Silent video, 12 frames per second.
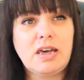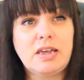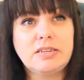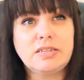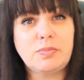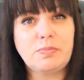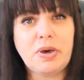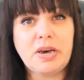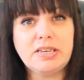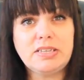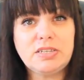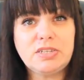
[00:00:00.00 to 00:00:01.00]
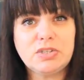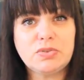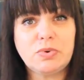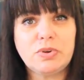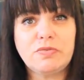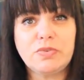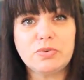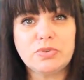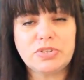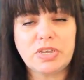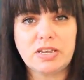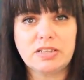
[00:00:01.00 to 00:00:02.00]
and Pisces is one of
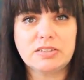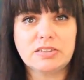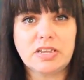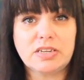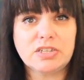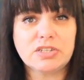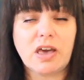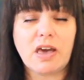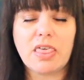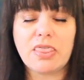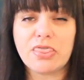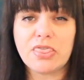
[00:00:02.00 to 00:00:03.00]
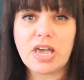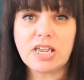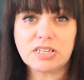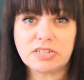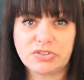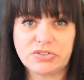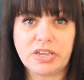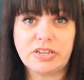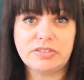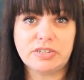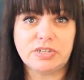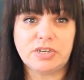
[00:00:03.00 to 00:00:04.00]
those signs that is that
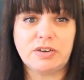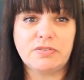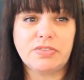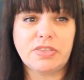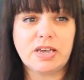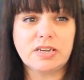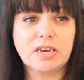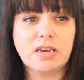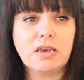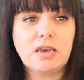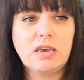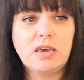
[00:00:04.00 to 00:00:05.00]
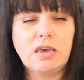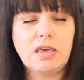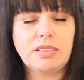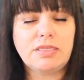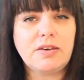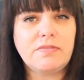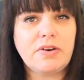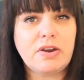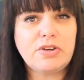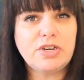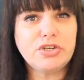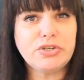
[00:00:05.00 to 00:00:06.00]
sensitive that they're
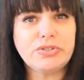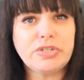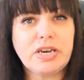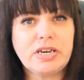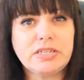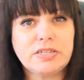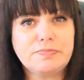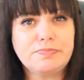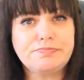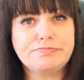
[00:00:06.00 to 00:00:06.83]
very good at